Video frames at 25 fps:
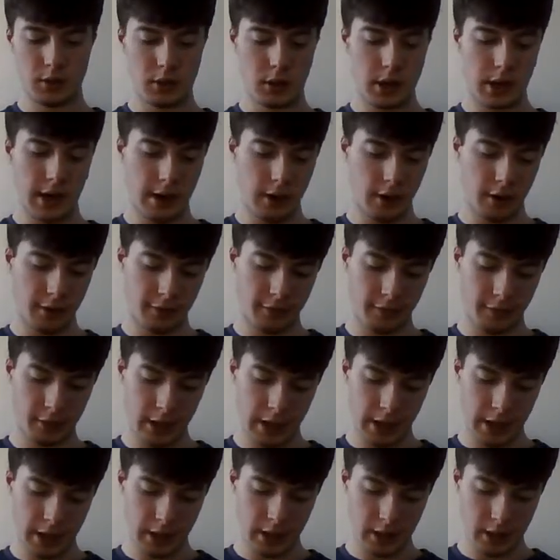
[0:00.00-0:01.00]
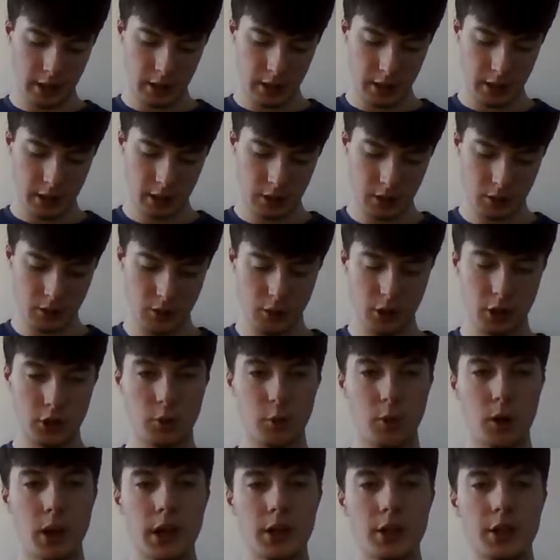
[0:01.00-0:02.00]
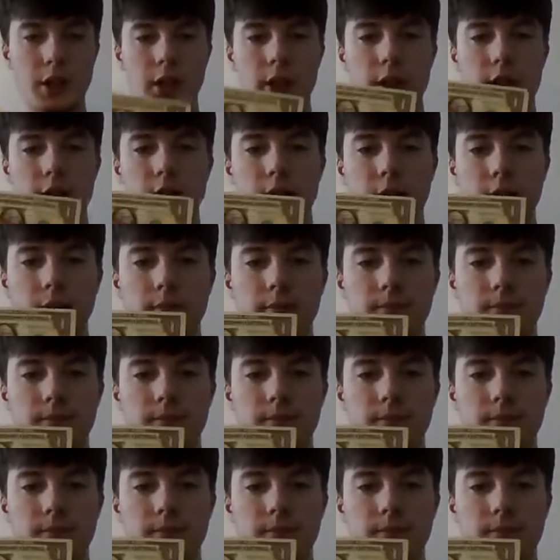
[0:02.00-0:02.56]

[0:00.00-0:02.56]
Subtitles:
our friend George Washington.